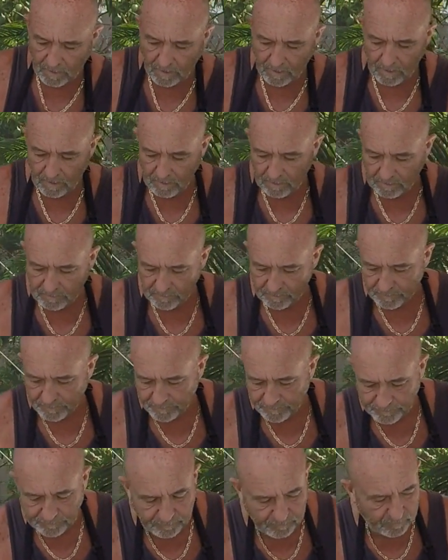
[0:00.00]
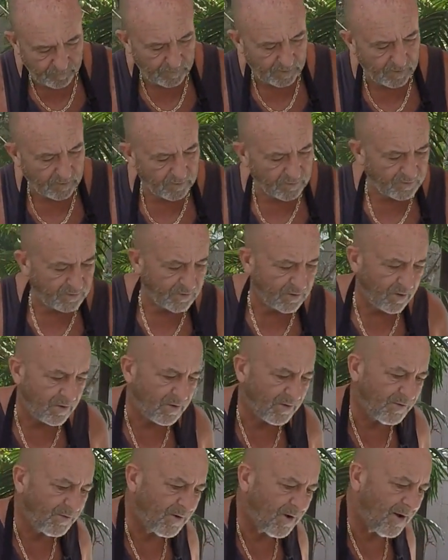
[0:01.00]
We'll stir
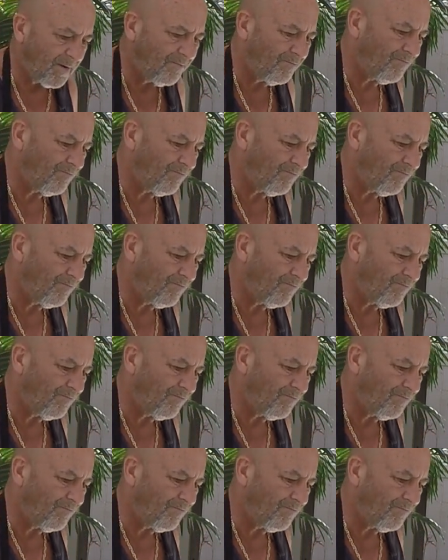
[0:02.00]
this up.